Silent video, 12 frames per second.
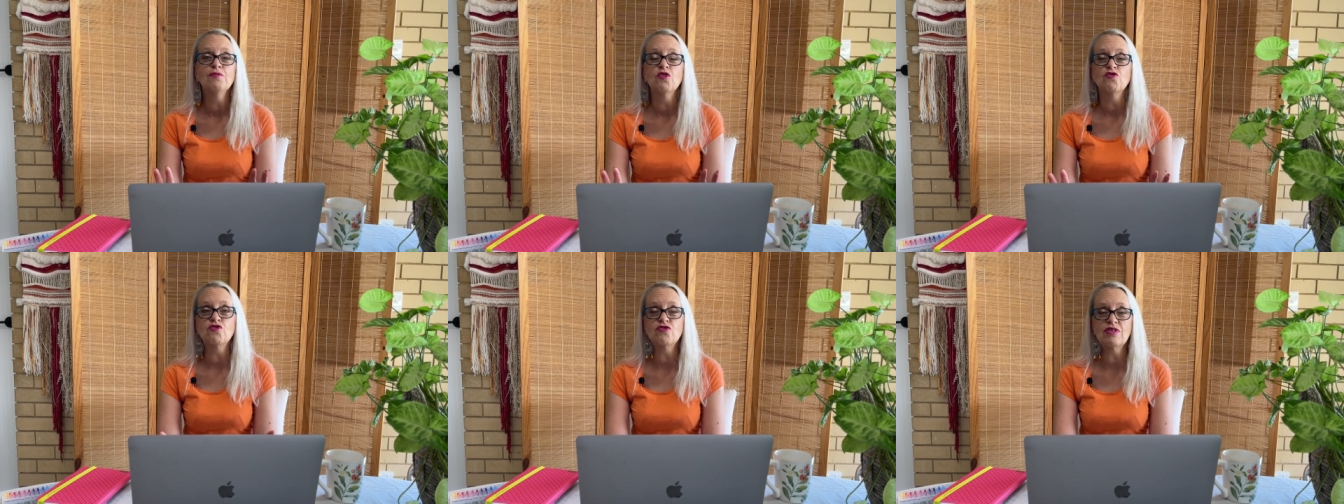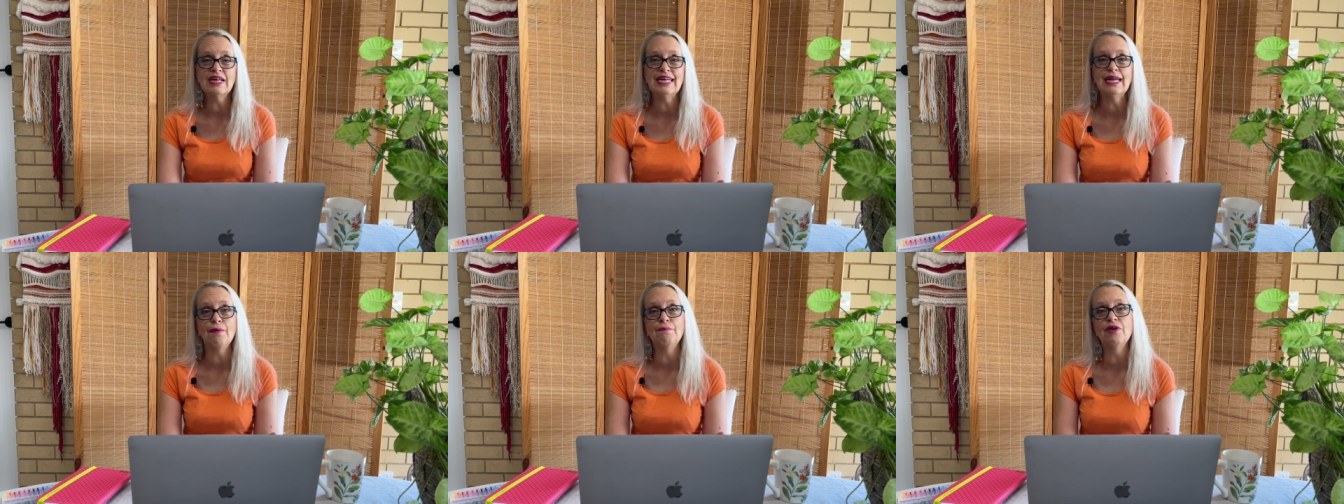
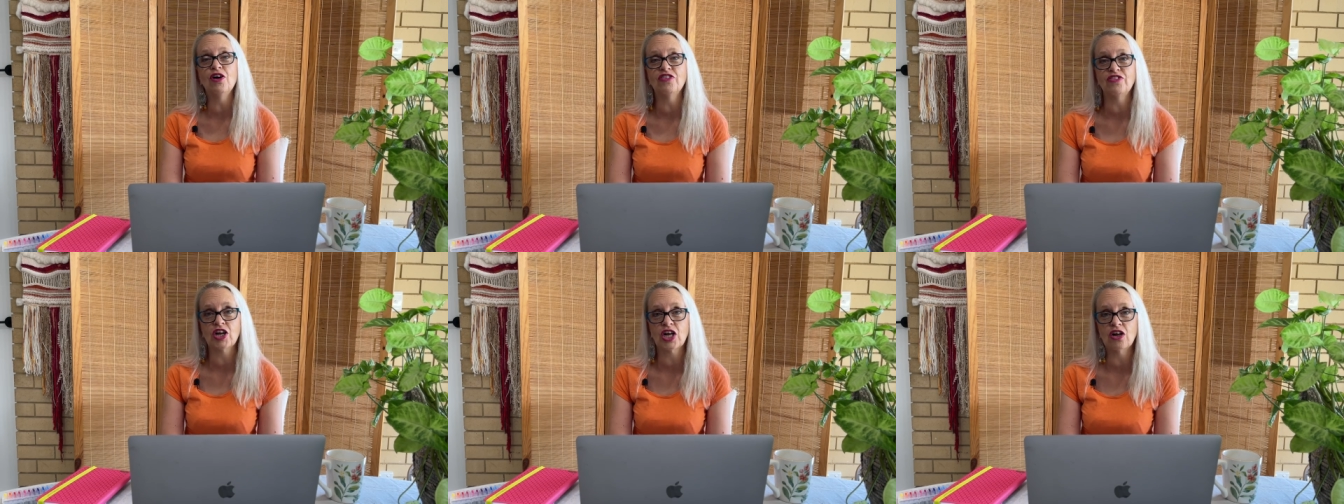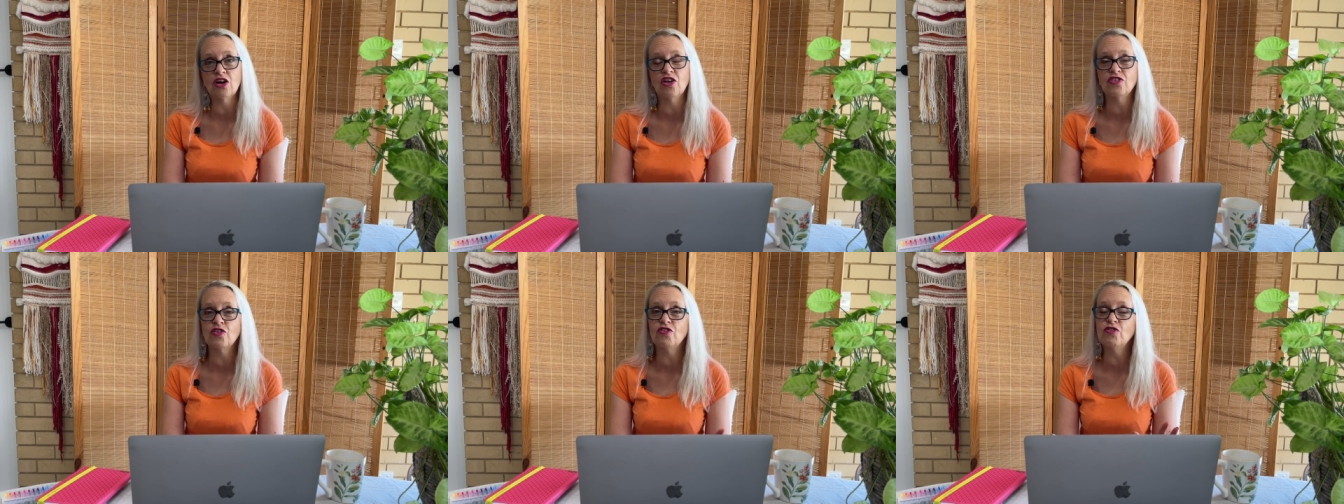free
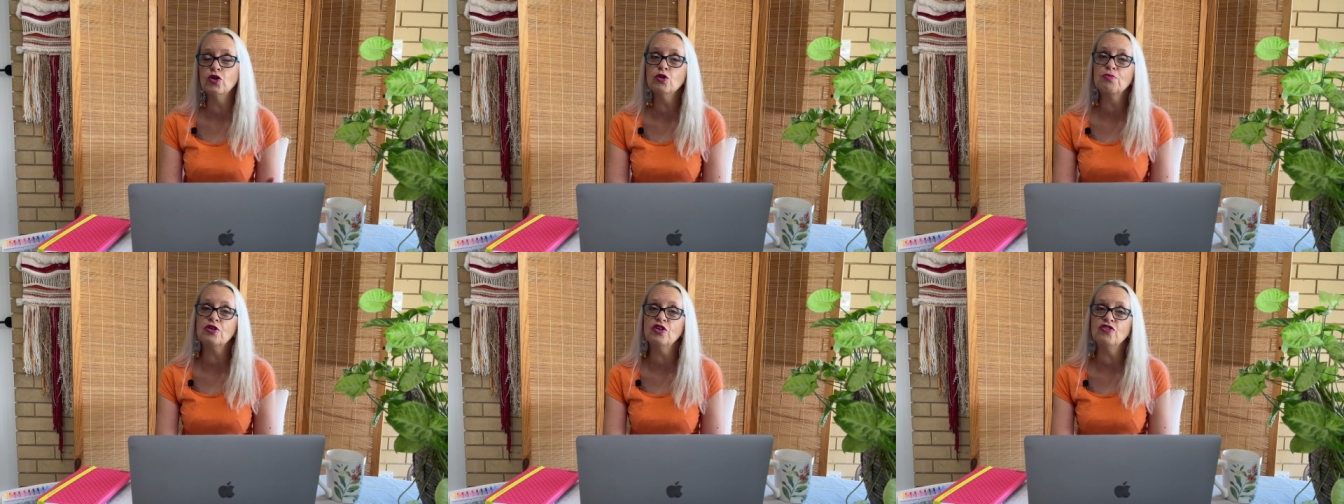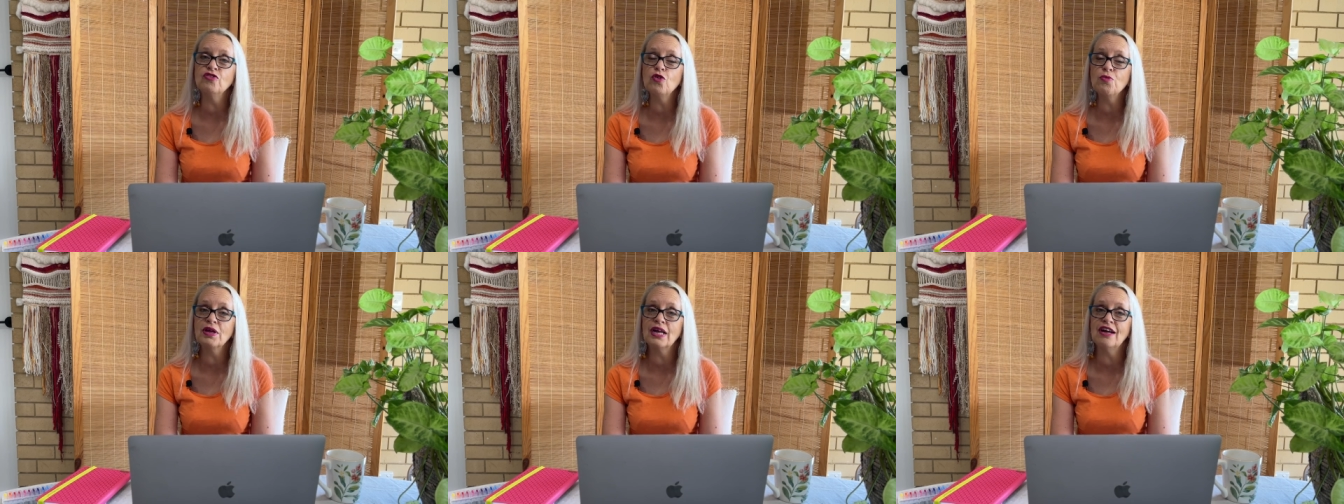masterclass, the foolproof
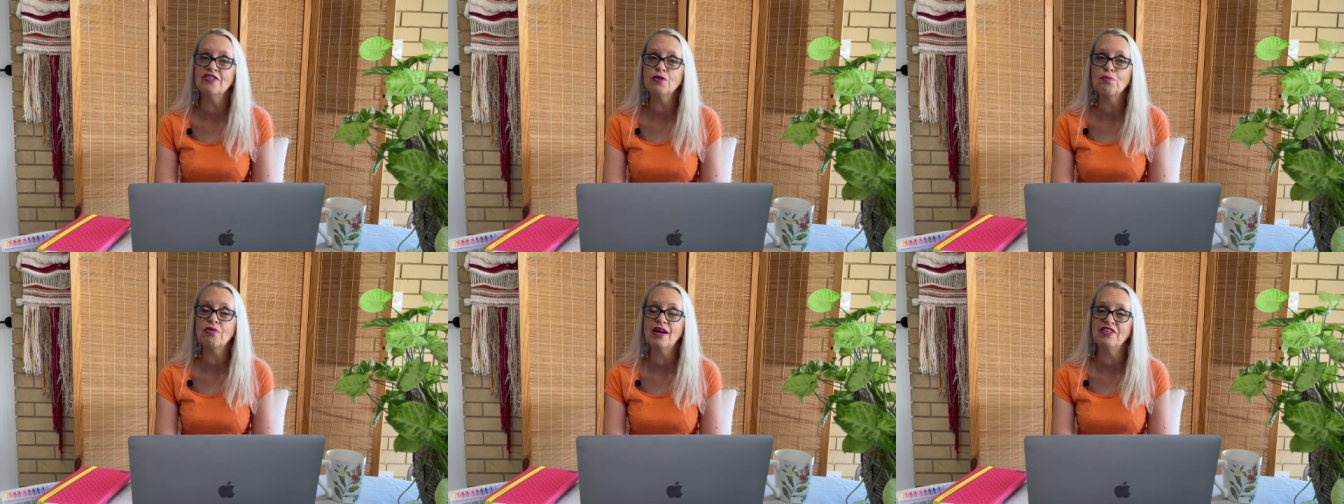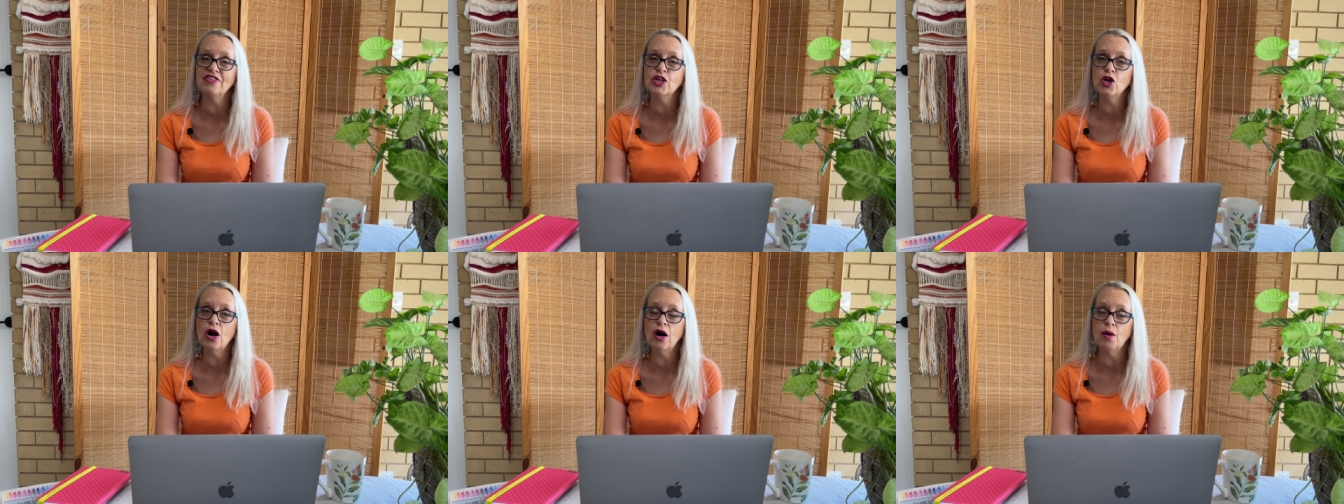formula to pricing
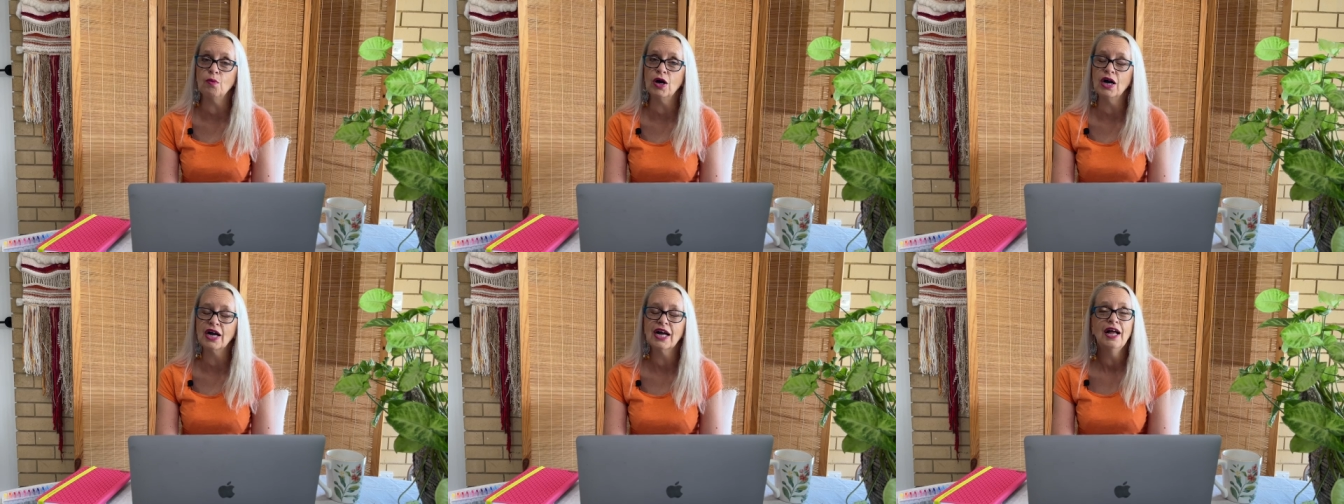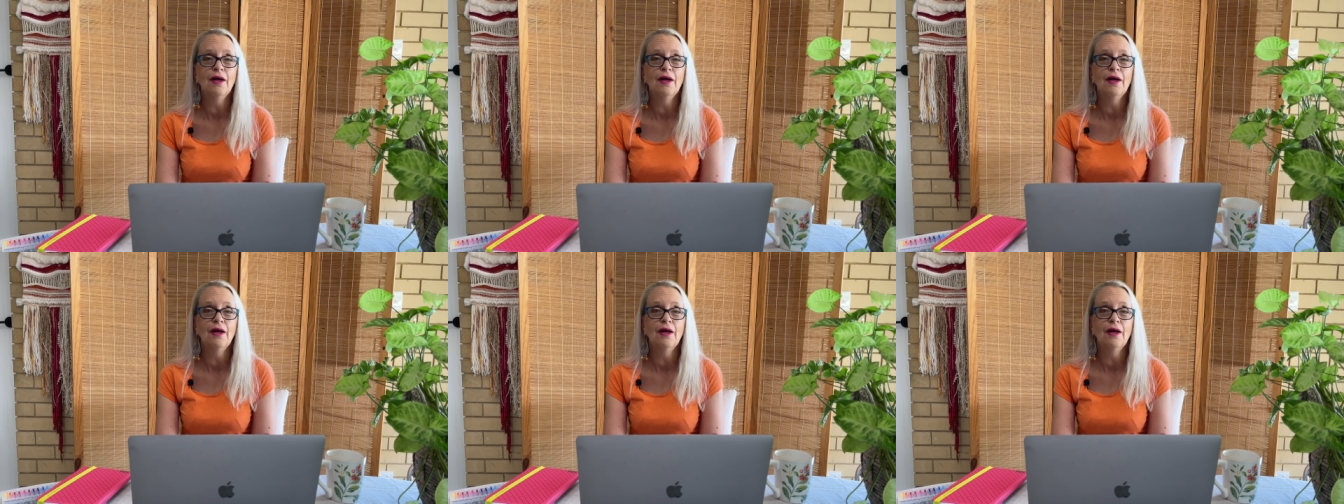your artwork.